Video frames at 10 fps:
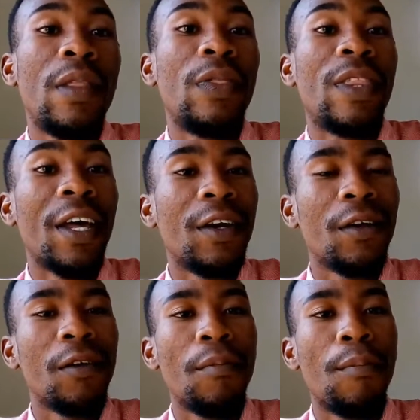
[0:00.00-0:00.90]
And
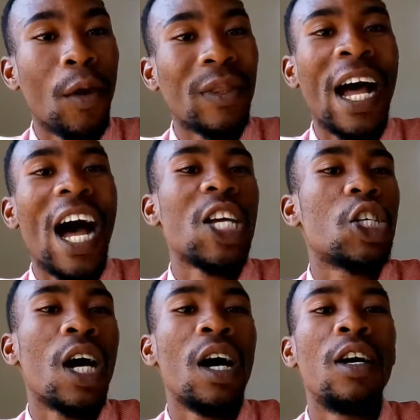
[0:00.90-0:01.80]
that brought
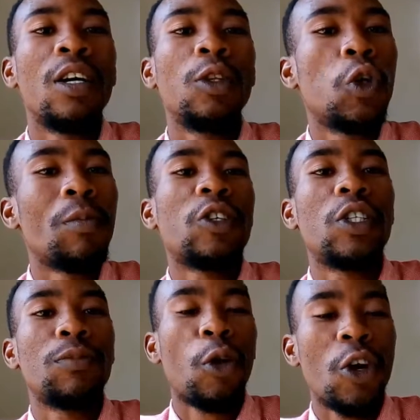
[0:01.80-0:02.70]
Asha too
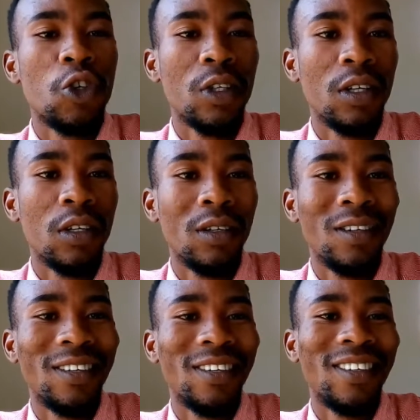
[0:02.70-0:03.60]
much depression
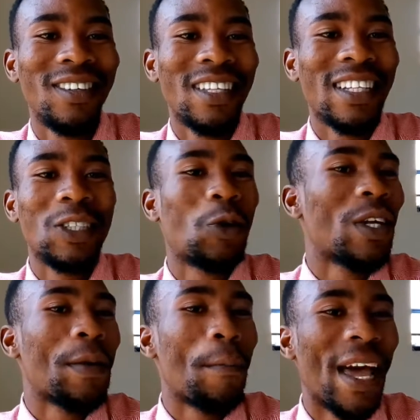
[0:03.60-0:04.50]
that he
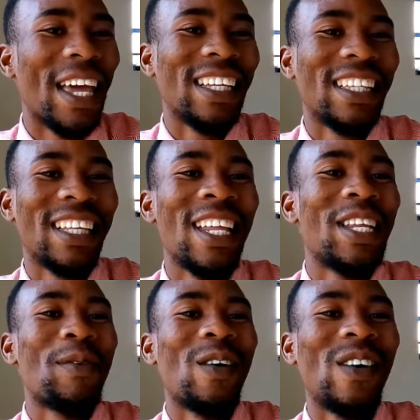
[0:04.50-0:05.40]
couldn't bear it
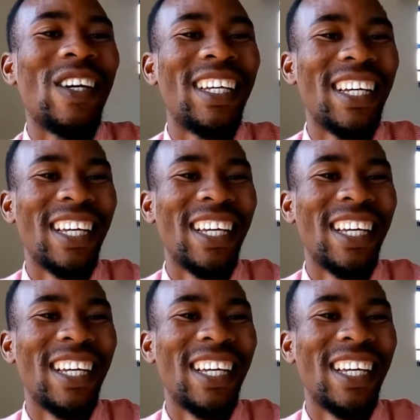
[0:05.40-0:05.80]
anymore.